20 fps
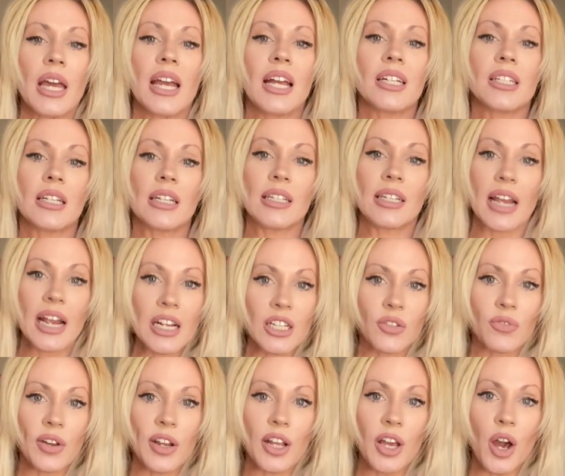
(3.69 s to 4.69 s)
In
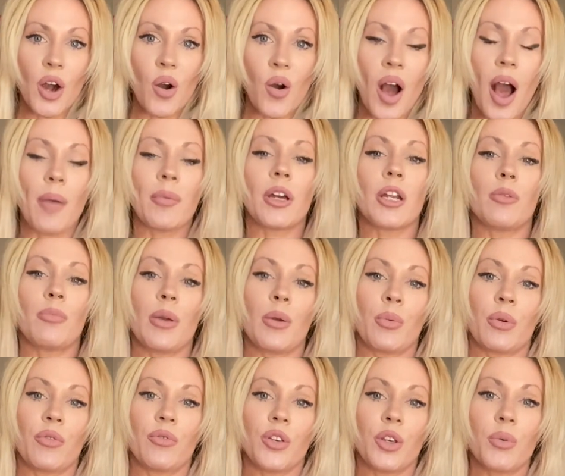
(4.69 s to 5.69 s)
today's video, I'm going to
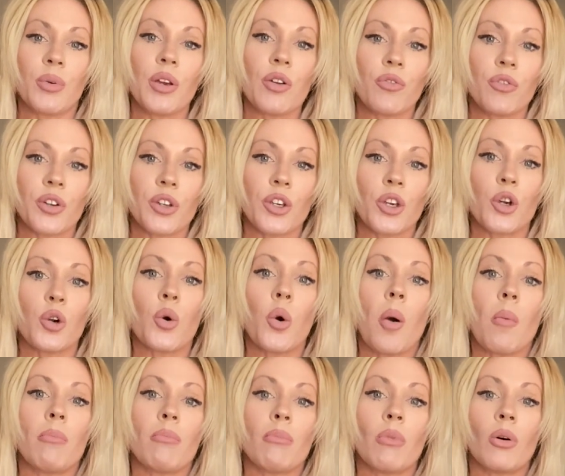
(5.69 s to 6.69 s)
be reviewing for
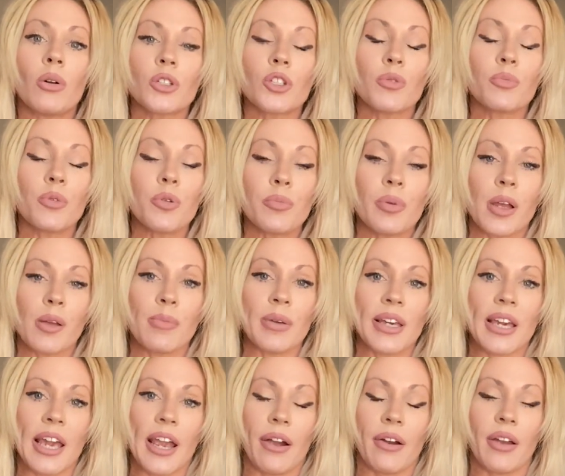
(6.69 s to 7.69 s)
you multiple
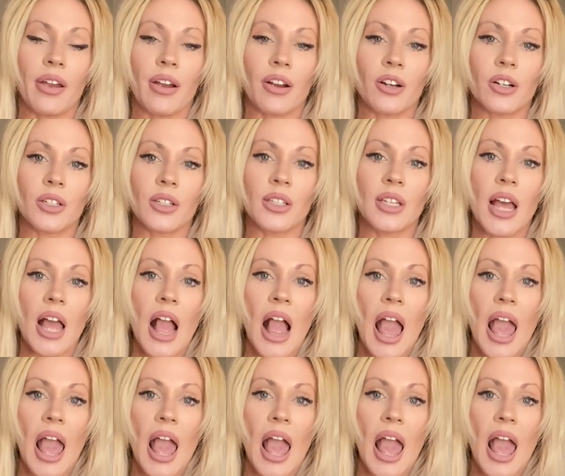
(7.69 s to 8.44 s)
baby carriers,